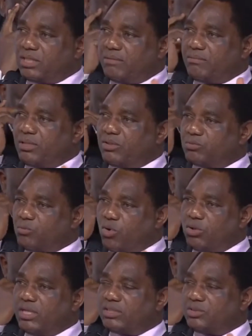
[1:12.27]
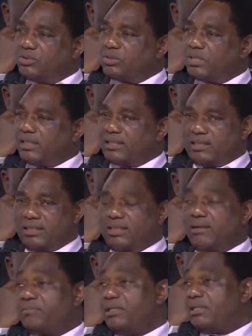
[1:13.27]
Zambia was more or less used like a
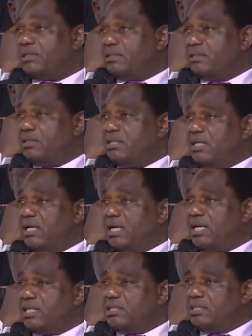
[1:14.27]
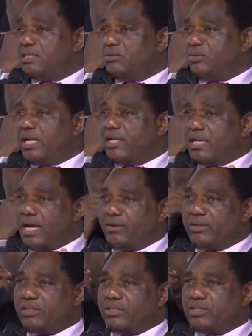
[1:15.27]
guinea pig. And we are now
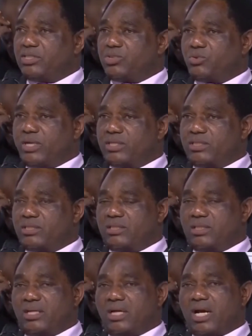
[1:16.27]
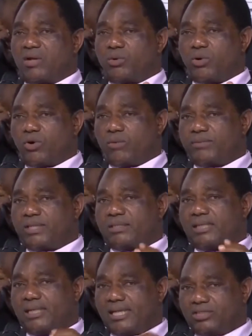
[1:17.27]
in this situation, and we hope that
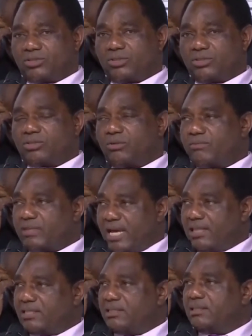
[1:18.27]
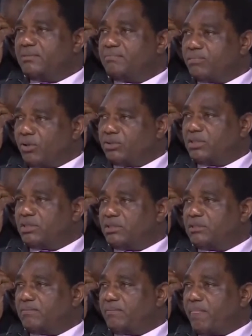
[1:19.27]
the lessons of that
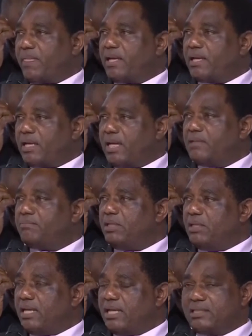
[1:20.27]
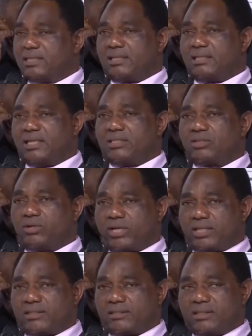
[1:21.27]
process can be learned and learned
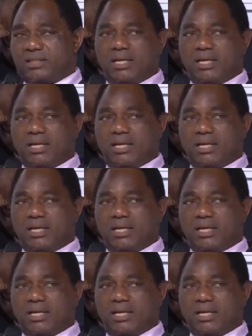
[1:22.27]
correctly